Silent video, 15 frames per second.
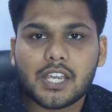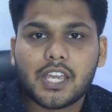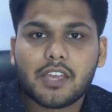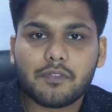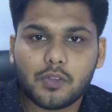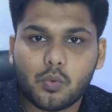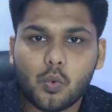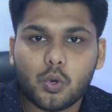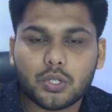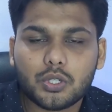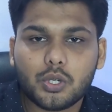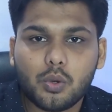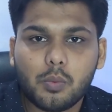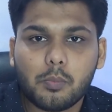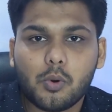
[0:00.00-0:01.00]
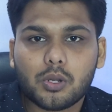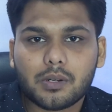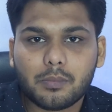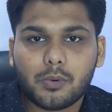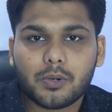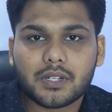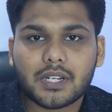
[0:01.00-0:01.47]
If you want to know more
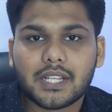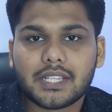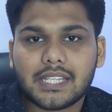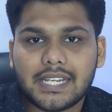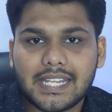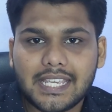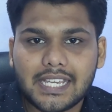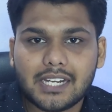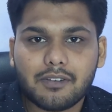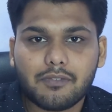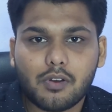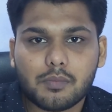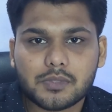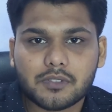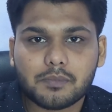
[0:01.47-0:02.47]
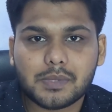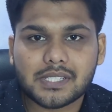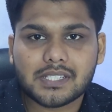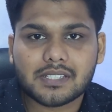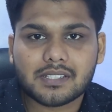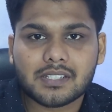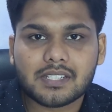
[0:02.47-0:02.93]
about the legal forms of
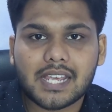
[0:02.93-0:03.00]
businesses,